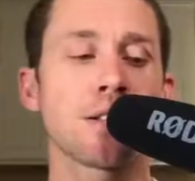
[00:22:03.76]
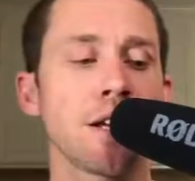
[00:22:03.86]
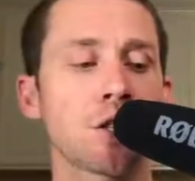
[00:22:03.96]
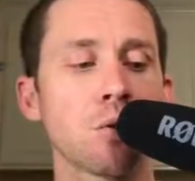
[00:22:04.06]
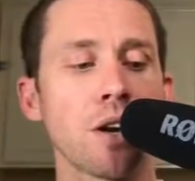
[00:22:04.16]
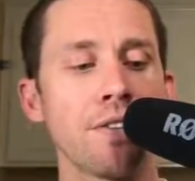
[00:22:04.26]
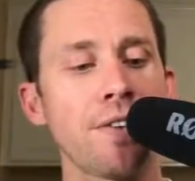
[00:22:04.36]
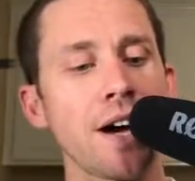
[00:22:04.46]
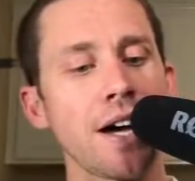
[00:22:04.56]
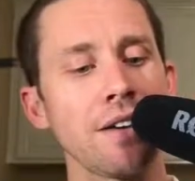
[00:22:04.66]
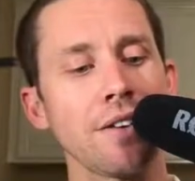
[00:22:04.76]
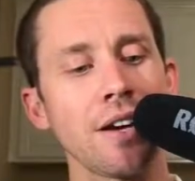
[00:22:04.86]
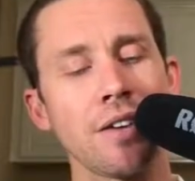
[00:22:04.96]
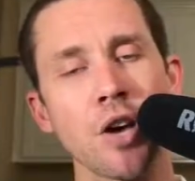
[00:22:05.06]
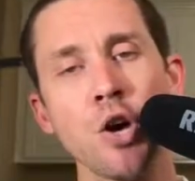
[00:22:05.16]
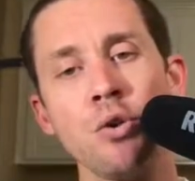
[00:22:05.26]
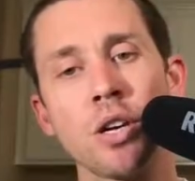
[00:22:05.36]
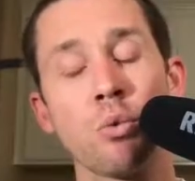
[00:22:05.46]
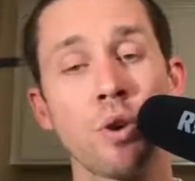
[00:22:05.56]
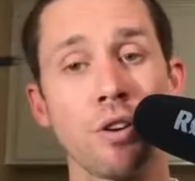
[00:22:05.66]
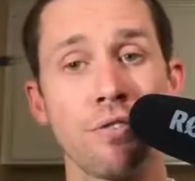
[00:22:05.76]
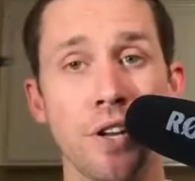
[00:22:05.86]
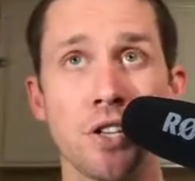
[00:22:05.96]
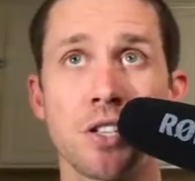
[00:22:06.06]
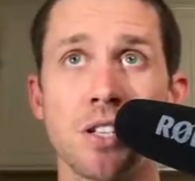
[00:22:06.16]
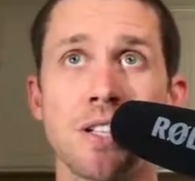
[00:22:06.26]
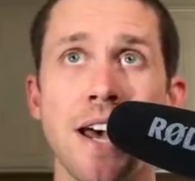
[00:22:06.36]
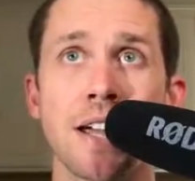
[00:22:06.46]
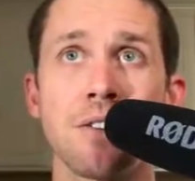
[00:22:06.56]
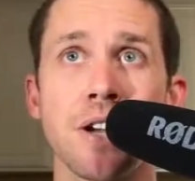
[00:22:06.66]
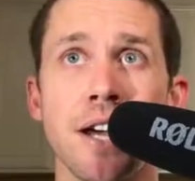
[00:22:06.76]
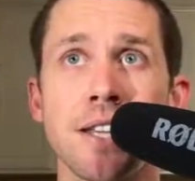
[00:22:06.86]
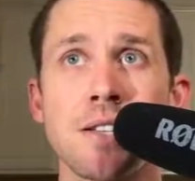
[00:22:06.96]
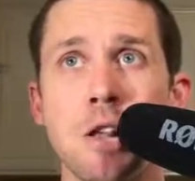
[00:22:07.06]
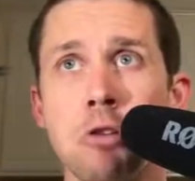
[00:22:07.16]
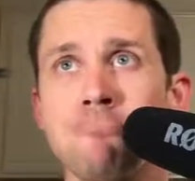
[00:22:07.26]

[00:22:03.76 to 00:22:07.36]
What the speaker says: stage 25, the hookah will finish this attack, you guys.